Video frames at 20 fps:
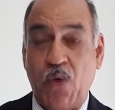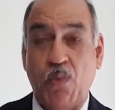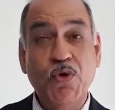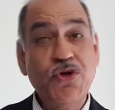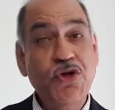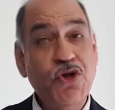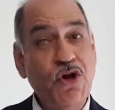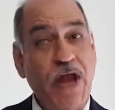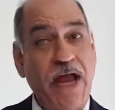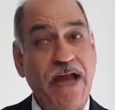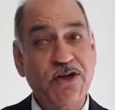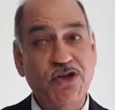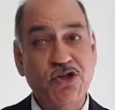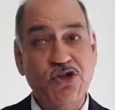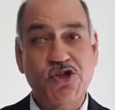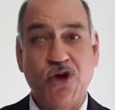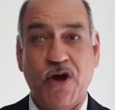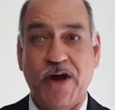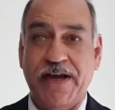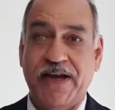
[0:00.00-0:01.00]
Would you like
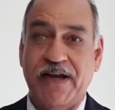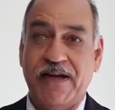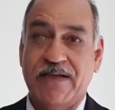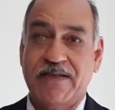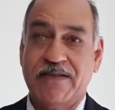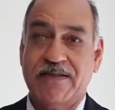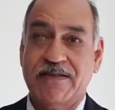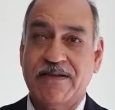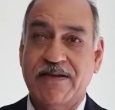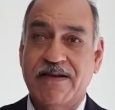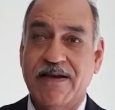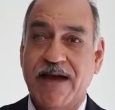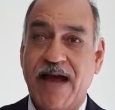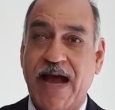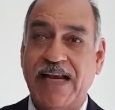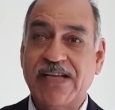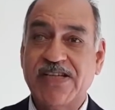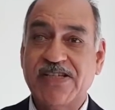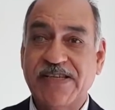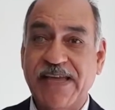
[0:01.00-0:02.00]
to join us
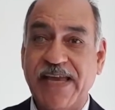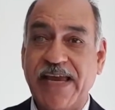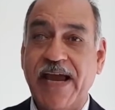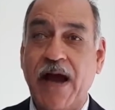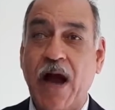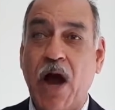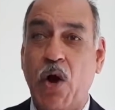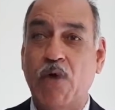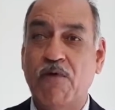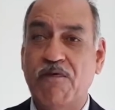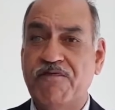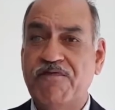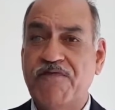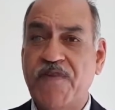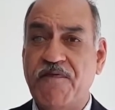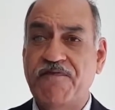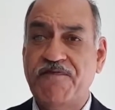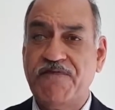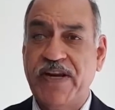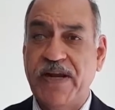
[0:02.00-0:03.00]
and see how
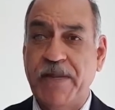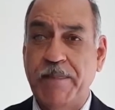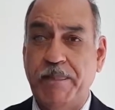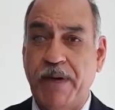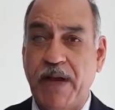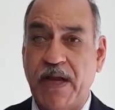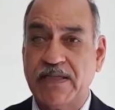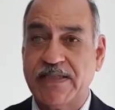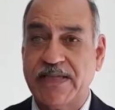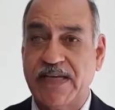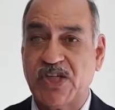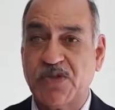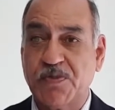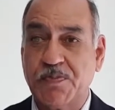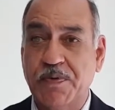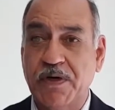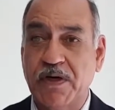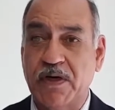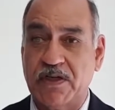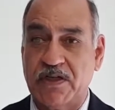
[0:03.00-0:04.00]
50 plus
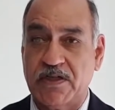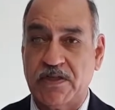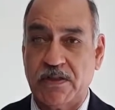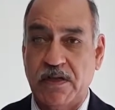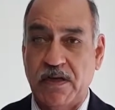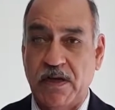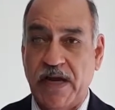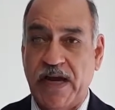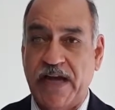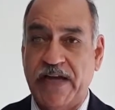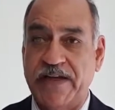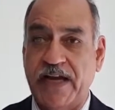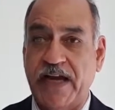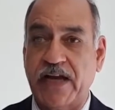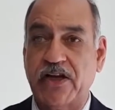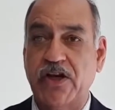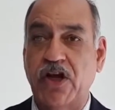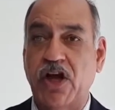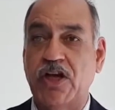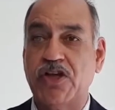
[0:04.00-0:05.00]
experts in
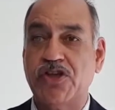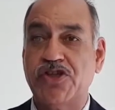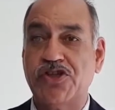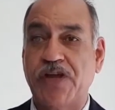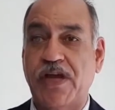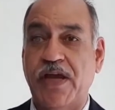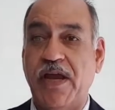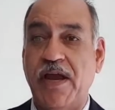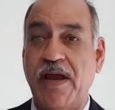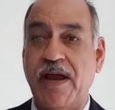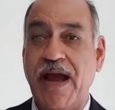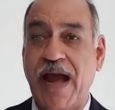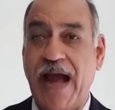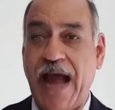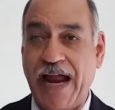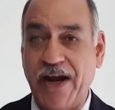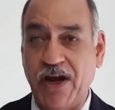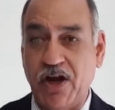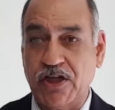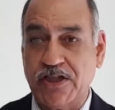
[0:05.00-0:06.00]
technology
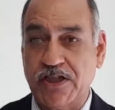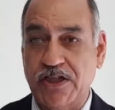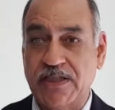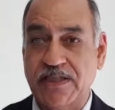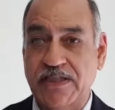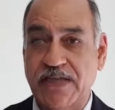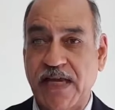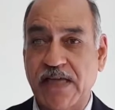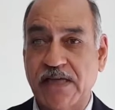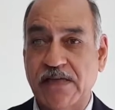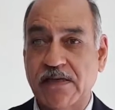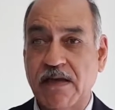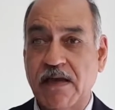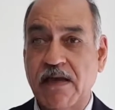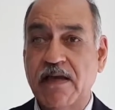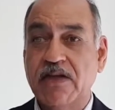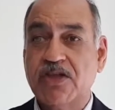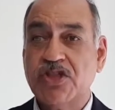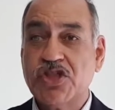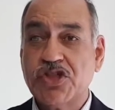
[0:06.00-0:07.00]
and logistics
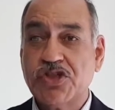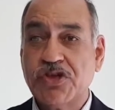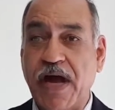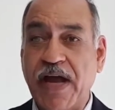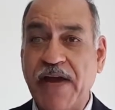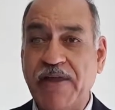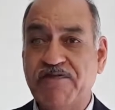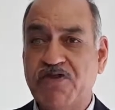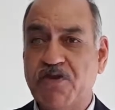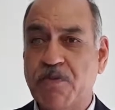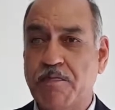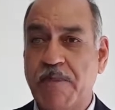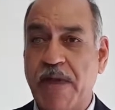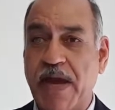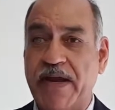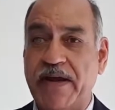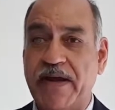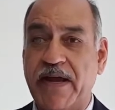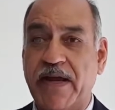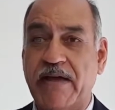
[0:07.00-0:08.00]
strive to
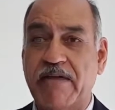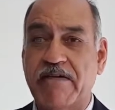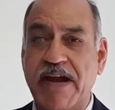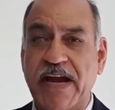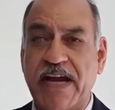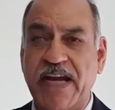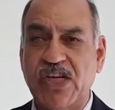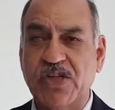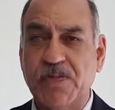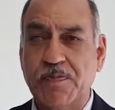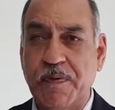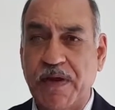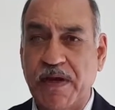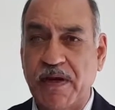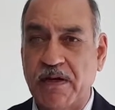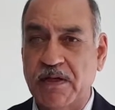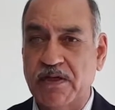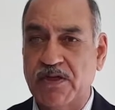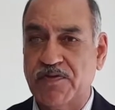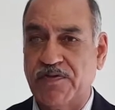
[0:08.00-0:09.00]
make it a great
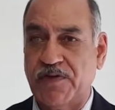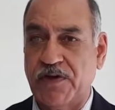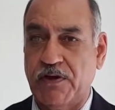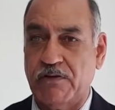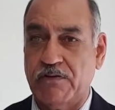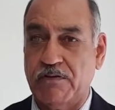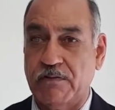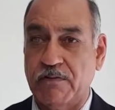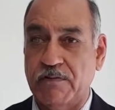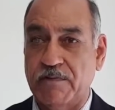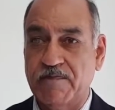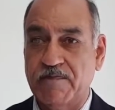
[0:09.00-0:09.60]
experience for you?